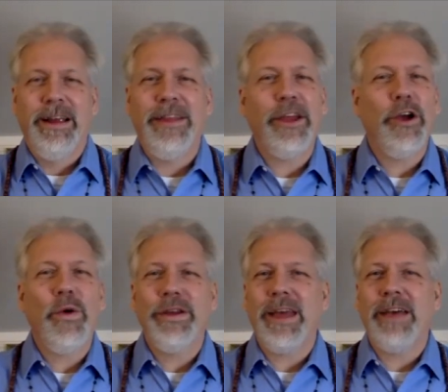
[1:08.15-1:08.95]
And they
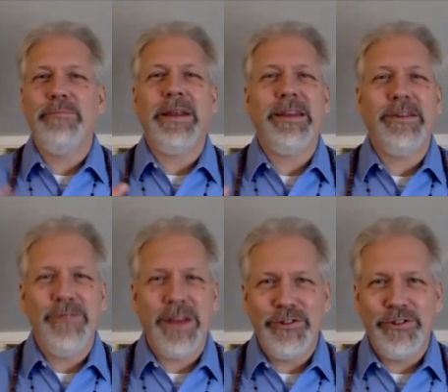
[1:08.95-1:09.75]
go on to have many
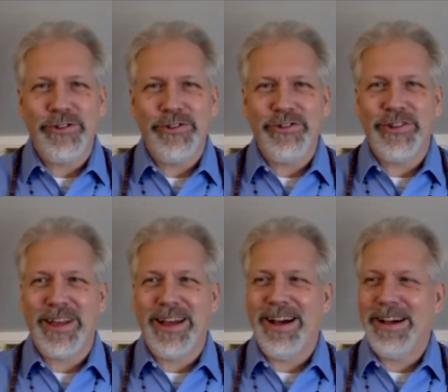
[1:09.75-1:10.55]
adventures,
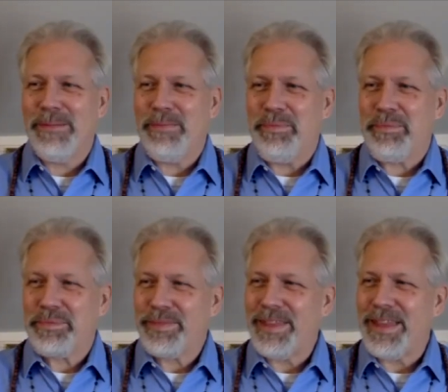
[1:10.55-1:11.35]
um,
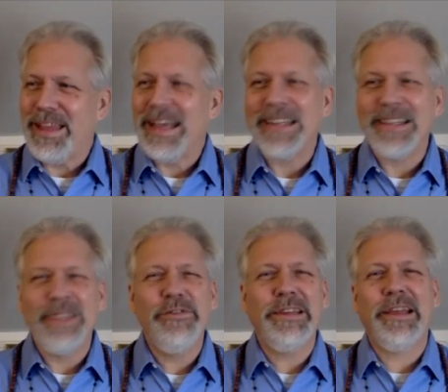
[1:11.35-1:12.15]
kind of
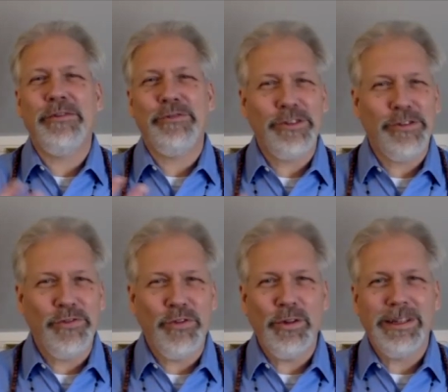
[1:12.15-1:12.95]
living life to the
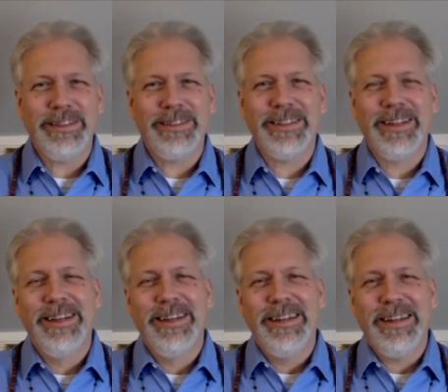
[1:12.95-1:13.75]
fullest.
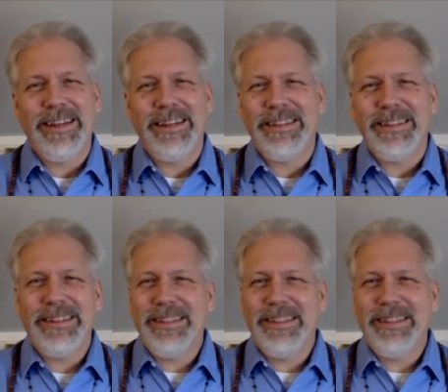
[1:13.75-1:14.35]
And